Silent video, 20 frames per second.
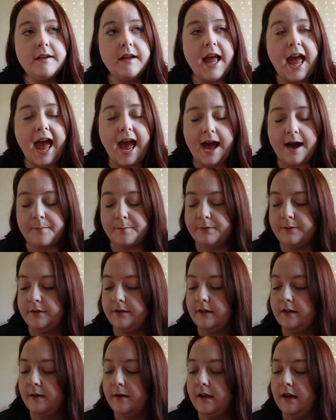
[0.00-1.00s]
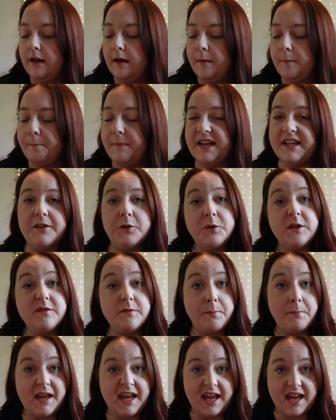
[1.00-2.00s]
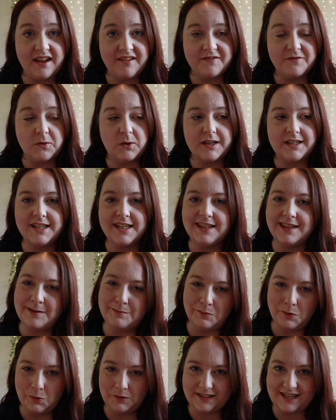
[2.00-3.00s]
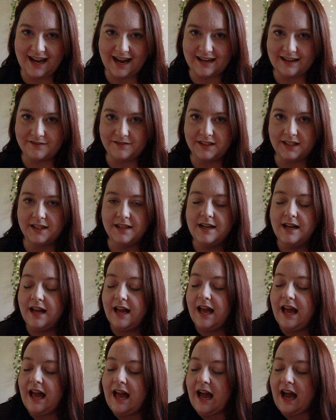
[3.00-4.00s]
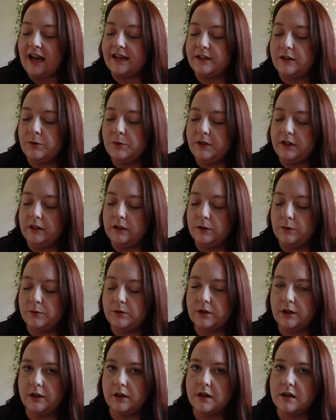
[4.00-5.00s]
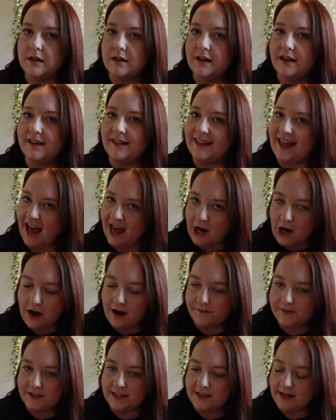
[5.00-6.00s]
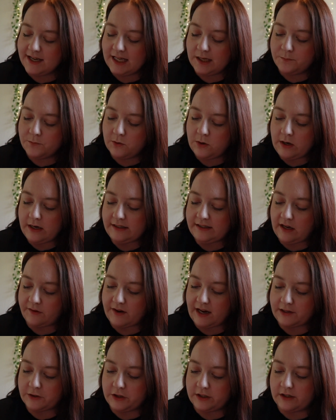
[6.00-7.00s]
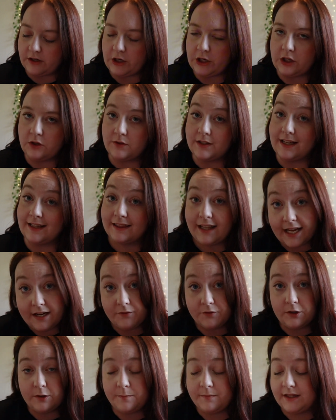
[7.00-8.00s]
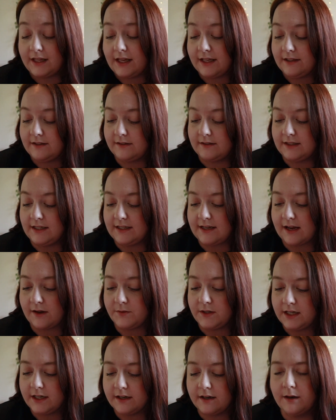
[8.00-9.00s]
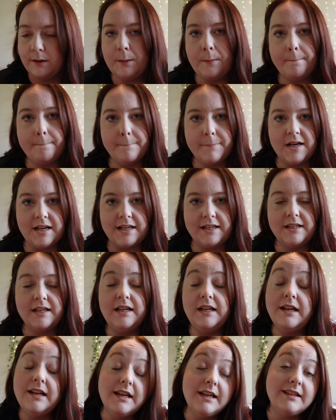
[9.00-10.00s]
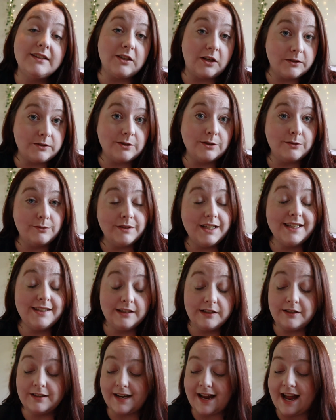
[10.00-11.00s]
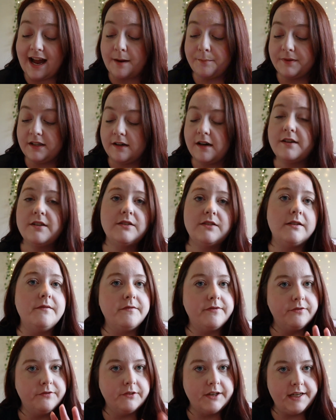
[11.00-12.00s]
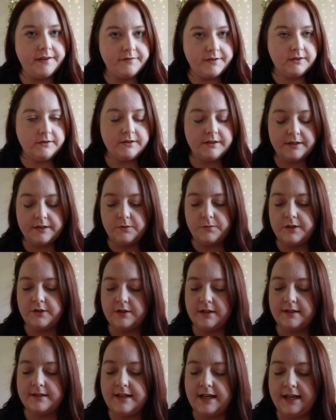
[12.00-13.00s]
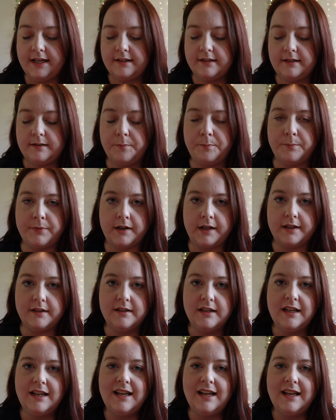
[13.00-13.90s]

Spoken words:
app, but you do have to pay for it to get the most out of it. I don't use her that often anymore because I've actually started using Lightroom that you'll see down here, but it's a good app. There are some free filters, which is nice, but